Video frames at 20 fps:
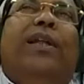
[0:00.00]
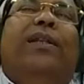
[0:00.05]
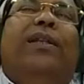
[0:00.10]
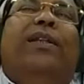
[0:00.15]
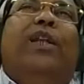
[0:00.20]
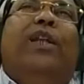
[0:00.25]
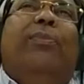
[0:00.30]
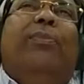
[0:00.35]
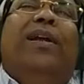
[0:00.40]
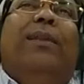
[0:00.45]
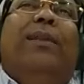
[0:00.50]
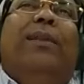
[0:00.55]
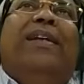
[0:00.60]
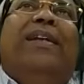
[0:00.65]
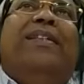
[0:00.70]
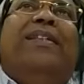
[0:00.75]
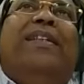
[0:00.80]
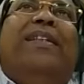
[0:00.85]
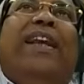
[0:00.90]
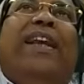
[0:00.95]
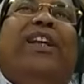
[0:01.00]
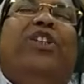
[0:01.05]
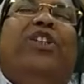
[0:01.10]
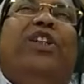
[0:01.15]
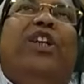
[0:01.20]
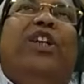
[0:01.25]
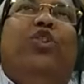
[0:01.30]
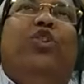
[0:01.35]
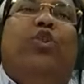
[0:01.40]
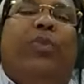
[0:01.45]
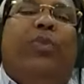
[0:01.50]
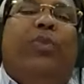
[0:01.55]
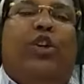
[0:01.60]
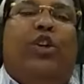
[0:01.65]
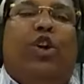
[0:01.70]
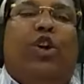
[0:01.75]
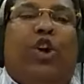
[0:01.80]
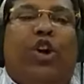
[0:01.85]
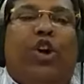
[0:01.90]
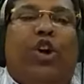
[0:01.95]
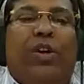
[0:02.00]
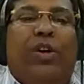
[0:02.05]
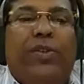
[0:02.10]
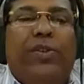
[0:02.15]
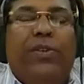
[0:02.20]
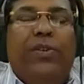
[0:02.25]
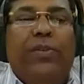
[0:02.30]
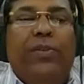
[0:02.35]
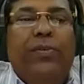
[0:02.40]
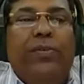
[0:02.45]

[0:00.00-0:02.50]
Tribunal may sanction you with cost